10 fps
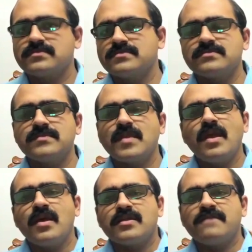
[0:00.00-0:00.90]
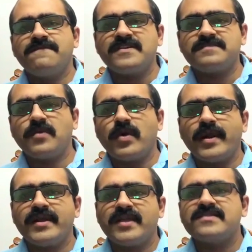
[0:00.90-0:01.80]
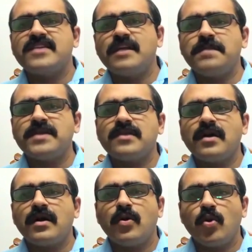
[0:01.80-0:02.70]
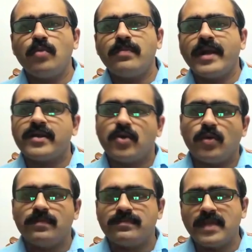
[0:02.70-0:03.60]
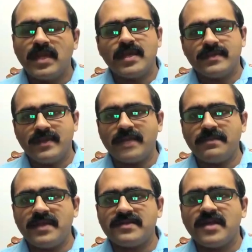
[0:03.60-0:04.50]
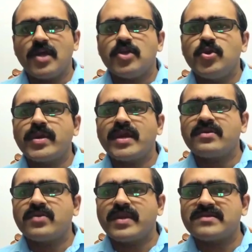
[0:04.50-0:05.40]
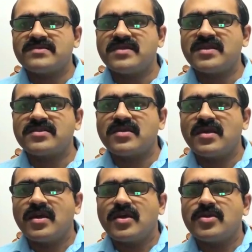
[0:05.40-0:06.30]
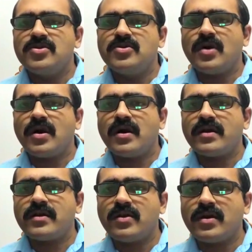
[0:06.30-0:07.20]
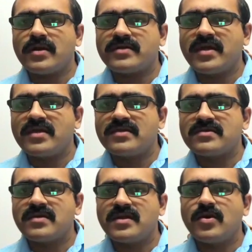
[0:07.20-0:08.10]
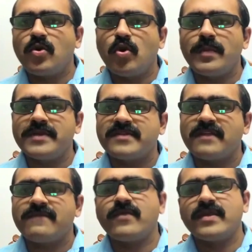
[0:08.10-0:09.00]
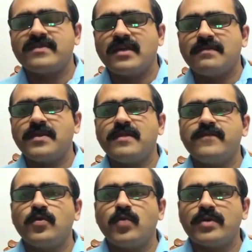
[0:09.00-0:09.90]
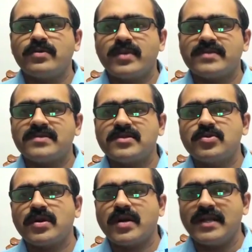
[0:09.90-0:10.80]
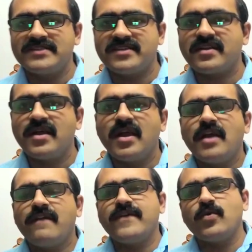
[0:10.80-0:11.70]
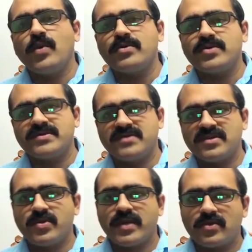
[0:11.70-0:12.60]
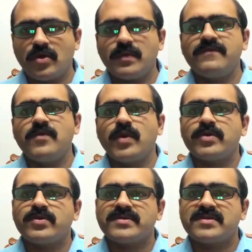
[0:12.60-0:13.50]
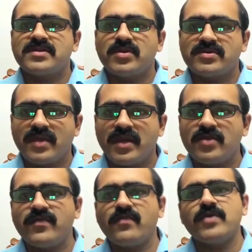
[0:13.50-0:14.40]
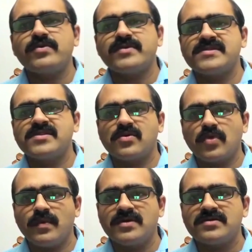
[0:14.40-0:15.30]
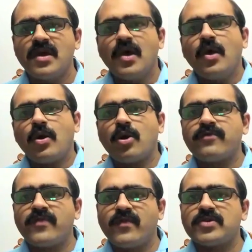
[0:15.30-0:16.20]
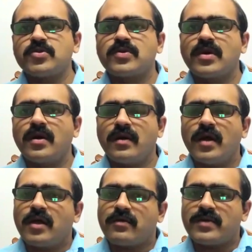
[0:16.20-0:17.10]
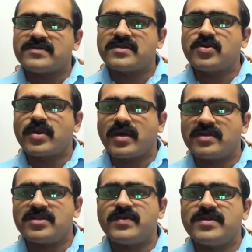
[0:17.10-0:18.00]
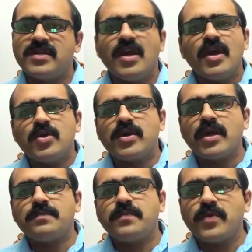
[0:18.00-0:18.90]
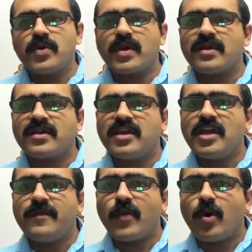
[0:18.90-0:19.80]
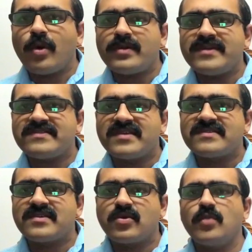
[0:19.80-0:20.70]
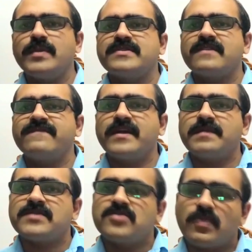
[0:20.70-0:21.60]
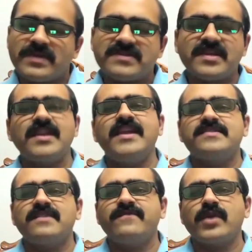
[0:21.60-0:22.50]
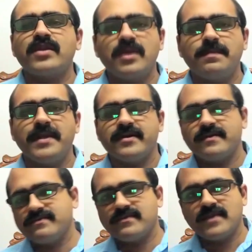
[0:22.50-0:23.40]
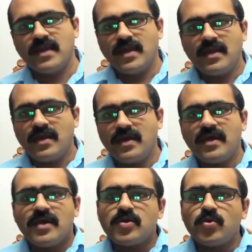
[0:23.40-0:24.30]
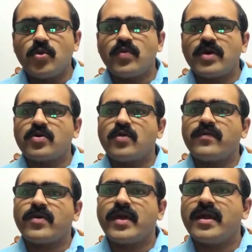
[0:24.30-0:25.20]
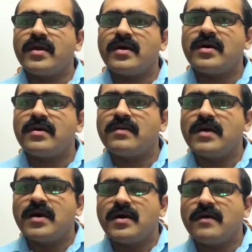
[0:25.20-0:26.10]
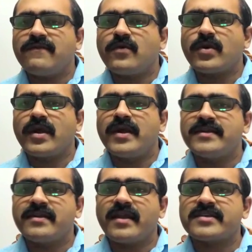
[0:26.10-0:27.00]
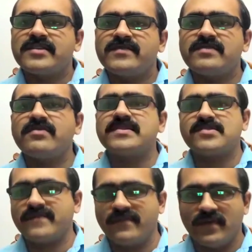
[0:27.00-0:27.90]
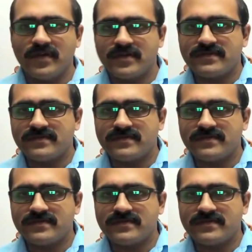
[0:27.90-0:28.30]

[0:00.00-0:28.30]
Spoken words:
The first point is keeping the home at home. That means you can restrict your things in the home itself. For example, if you want to restrict your culture, if you want to restrict your economy, if you want to restrict your trade, if you want to restrict your commerce, or if you want to restrict your connectivity, you can keep all these things at home itself. That means domestically itself you can keep it. You don't want to go for an interaction with the rest of the world.